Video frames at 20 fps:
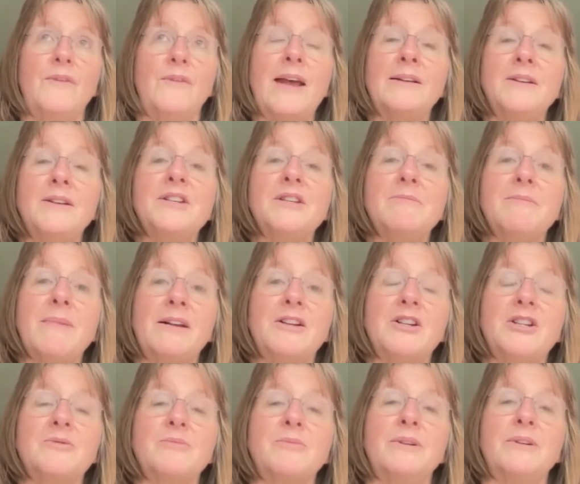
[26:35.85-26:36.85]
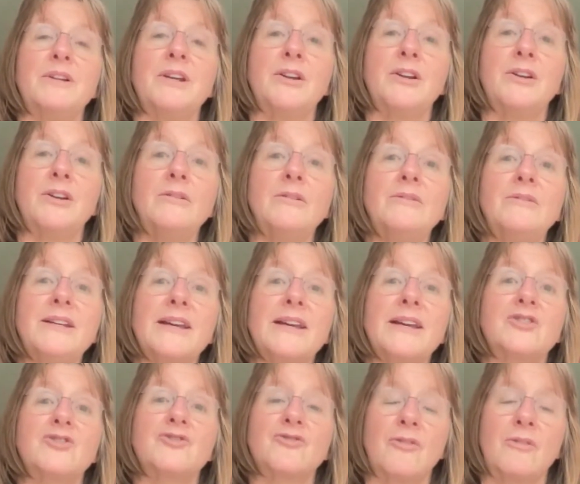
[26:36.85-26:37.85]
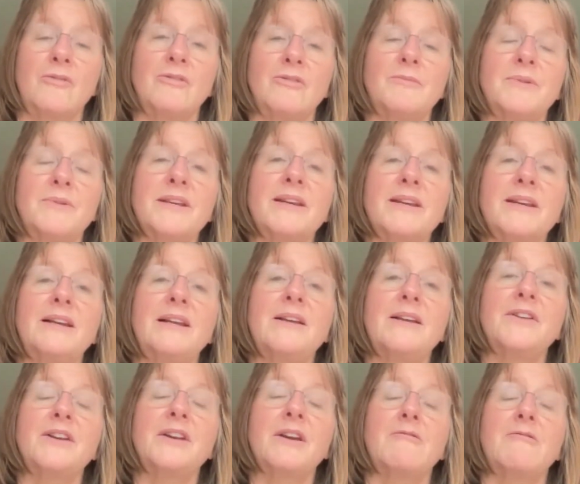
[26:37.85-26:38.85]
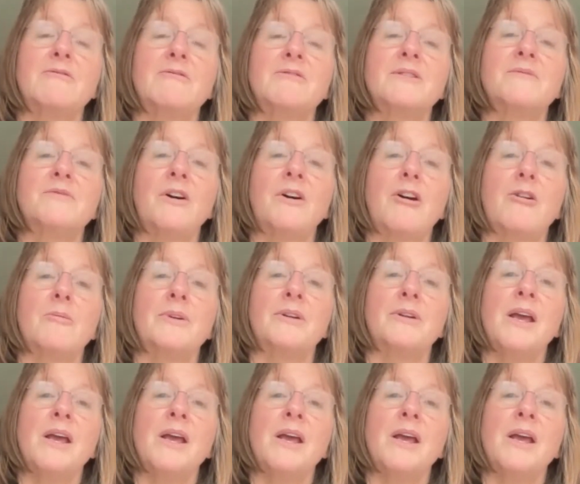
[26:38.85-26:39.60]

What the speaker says: energy management can only get stronger, particularly in the current environment.